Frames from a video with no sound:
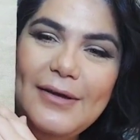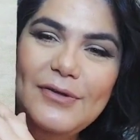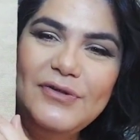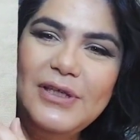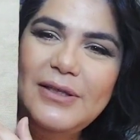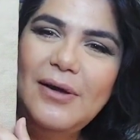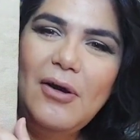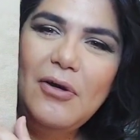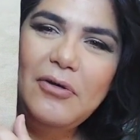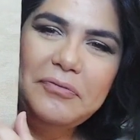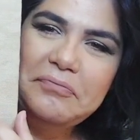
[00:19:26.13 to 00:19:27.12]
you said,
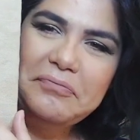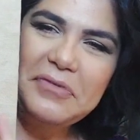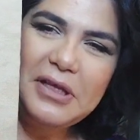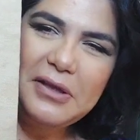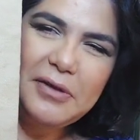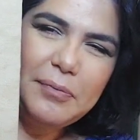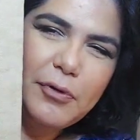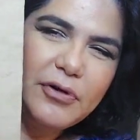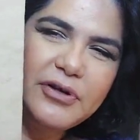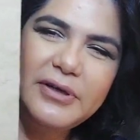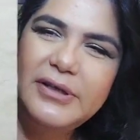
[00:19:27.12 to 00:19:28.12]
oh, the
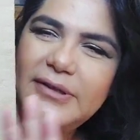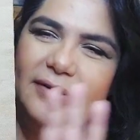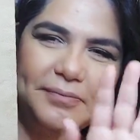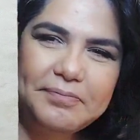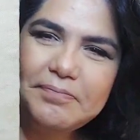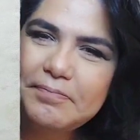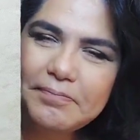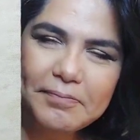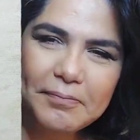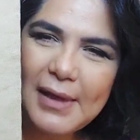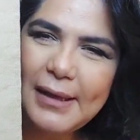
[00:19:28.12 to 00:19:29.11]
border is
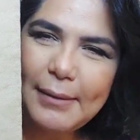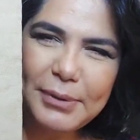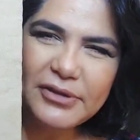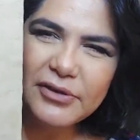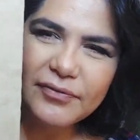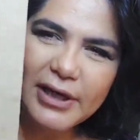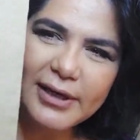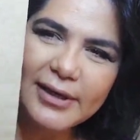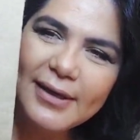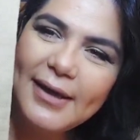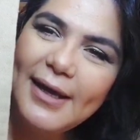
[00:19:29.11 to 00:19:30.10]
a piece of
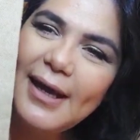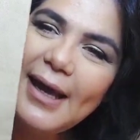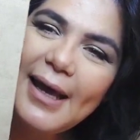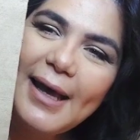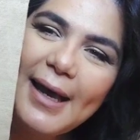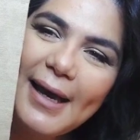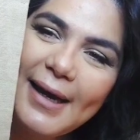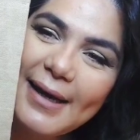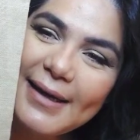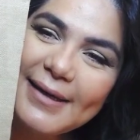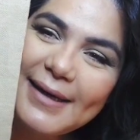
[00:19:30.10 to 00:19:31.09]
cake.
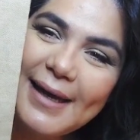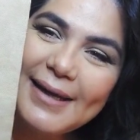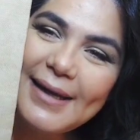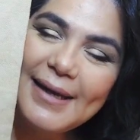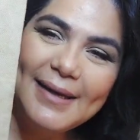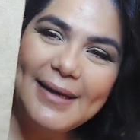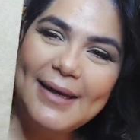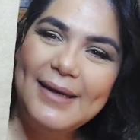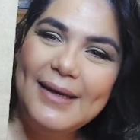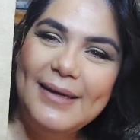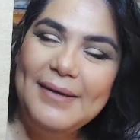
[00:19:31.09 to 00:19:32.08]
And
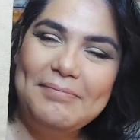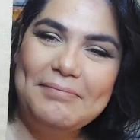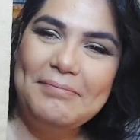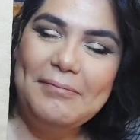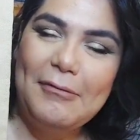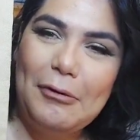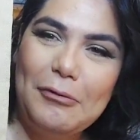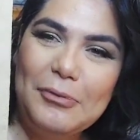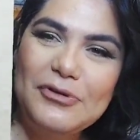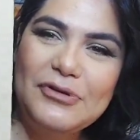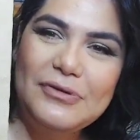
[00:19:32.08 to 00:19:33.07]
I
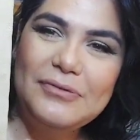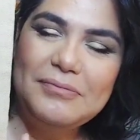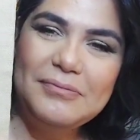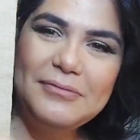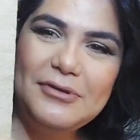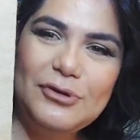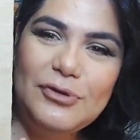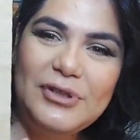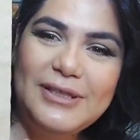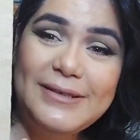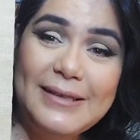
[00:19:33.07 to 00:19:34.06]
almost
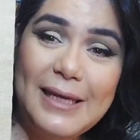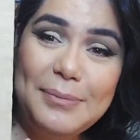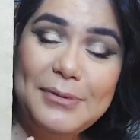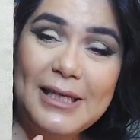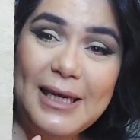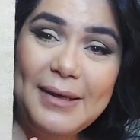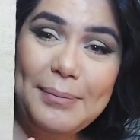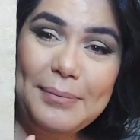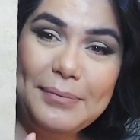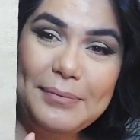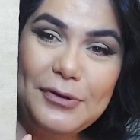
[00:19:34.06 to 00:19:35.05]
took the same
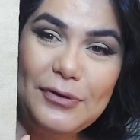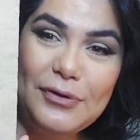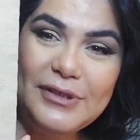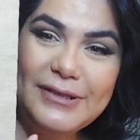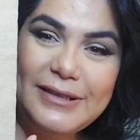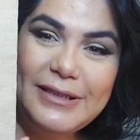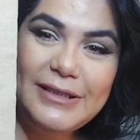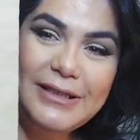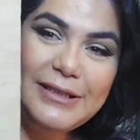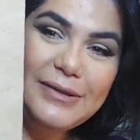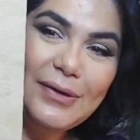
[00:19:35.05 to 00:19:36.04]
time, you know,
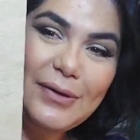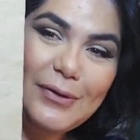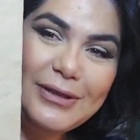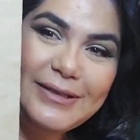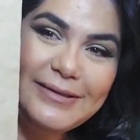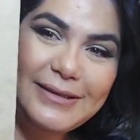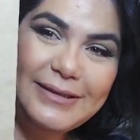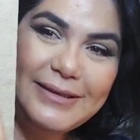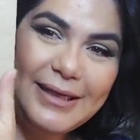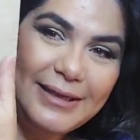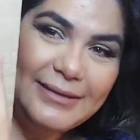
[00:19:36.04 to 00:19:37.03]
stitching all these
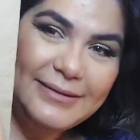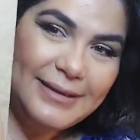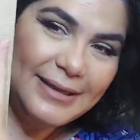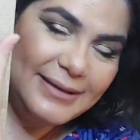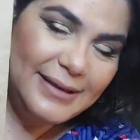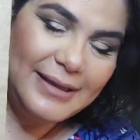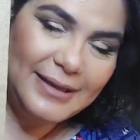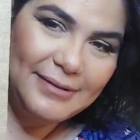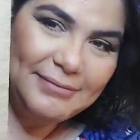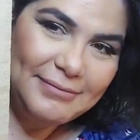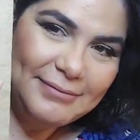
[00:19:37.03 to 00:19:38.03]
details that
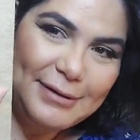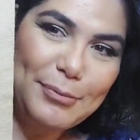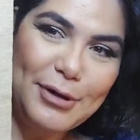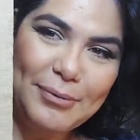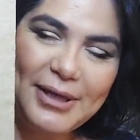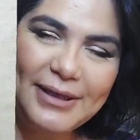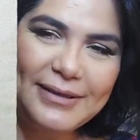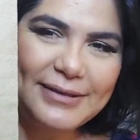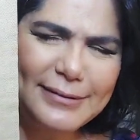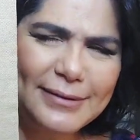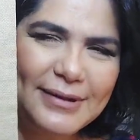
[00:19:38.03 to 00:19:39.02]
the
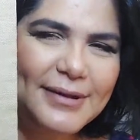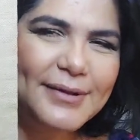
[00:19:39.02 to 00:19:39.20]
mermaid.